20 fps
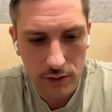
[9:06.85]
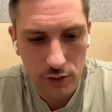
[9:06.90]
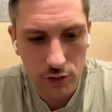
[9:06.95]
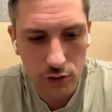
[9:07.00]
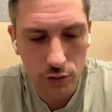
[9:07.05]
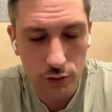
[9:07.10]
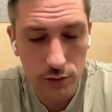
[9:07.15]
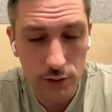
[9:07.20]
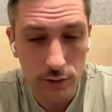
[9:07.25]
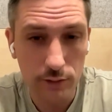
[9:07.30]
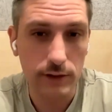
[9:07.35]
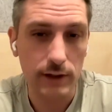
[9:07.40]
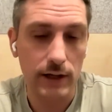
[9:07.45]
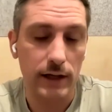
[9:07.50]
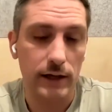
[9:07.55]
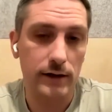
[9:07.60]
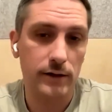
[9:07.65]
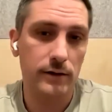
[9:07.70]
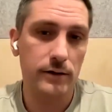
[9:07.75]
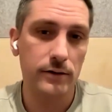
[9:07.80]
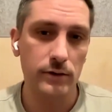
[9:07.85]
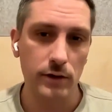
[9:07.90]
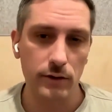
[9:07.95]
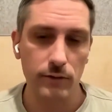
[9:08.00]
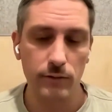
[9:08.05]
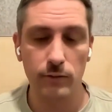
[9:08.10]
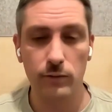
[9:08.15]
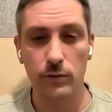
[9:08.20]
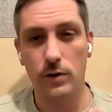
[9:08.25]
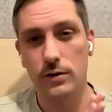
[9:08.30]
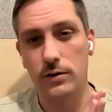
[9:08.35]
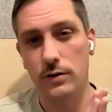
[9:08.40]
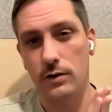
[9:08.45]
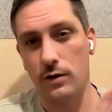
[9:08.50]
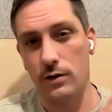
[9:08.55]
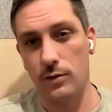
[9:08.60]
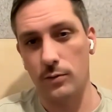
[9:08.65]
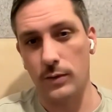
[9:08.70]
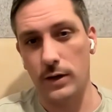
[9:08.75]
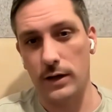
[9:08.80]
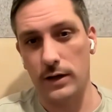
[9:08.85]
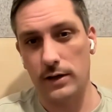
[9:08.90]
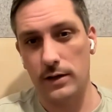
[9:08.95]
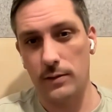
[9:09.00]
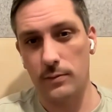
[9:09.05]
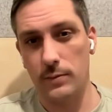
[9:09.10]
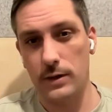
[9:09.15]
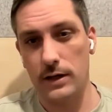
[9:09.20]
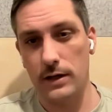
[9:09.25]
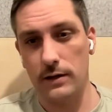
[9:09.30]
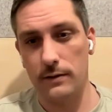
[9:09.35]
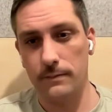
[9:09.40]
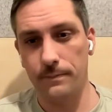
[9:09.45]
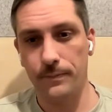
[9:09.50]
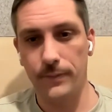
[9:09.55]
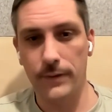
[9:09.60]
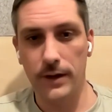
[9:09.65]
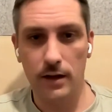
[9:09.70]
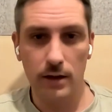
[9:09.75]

could look like you have one automatic campaign,